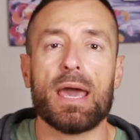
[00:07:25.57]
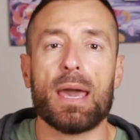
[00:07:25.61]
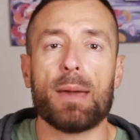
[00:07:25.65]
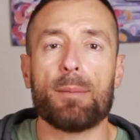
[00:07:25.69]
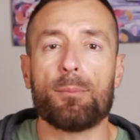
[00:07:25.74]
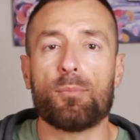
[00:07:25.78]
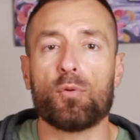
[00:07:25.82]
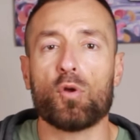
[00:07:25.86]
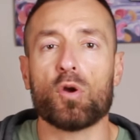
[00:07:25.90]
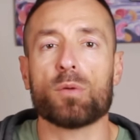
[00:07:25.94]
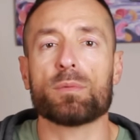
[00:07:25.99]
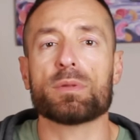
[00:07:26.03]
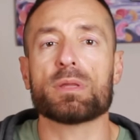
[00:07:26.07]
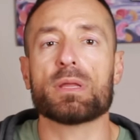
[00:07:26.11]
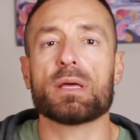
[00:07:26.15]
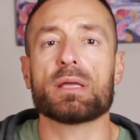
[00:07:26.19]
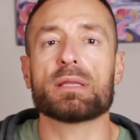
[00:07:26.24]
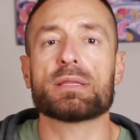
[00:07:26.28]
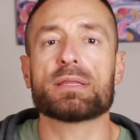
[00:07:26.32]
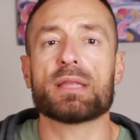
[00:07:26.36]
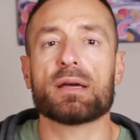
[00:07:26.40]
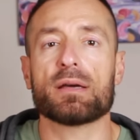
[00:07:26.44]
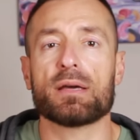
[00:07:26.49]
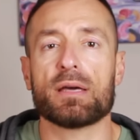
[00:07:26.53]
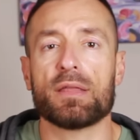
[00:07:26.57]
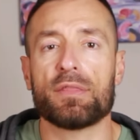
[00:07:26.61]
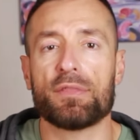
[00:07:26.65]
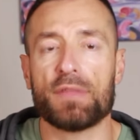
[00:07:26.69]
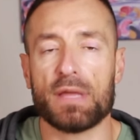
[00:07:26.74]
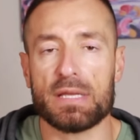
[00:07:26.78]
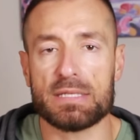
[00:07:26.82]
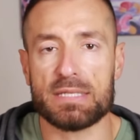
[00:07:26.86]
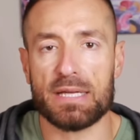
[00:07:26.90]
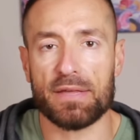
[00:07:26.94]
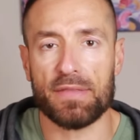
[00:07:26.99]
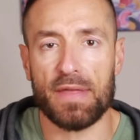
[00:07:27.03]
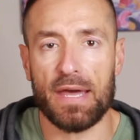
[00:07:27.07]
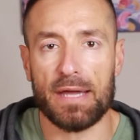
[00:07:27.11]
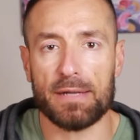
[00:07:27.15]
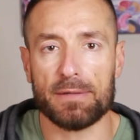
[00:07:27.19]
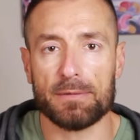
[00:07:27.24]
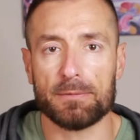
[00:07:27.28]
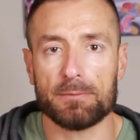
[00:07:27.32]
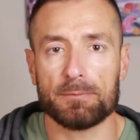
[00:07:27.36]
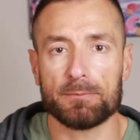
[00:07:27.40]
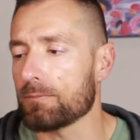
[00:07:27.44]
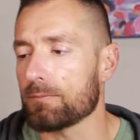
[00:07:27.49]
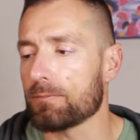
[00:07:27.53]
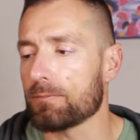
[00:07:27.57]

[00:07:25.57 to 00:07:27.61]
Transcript: employment, and, th and things like that.